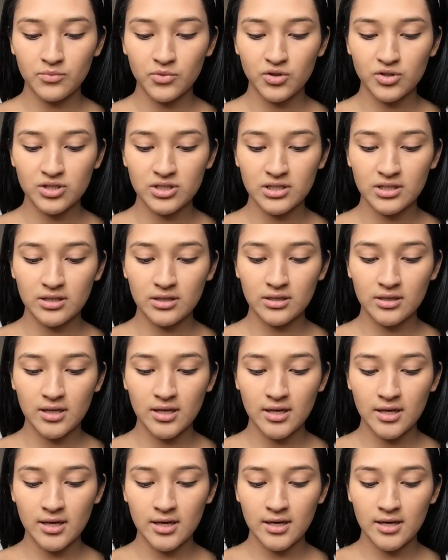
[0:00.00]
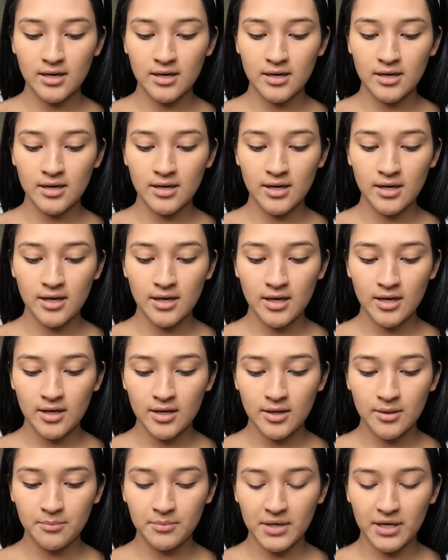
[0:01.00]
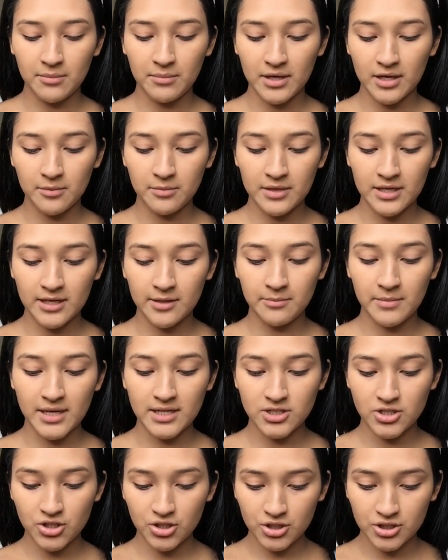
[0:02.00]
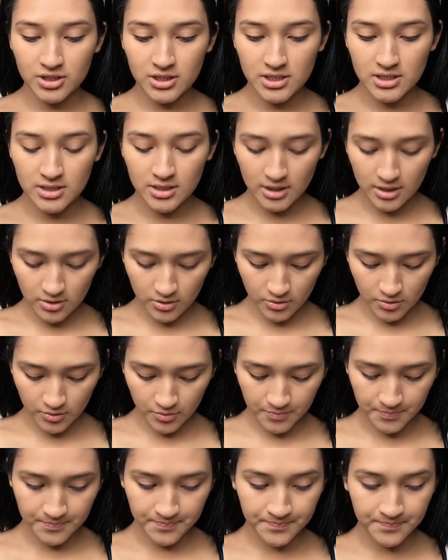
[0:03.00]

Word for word: using my Maybelline Master Conceal.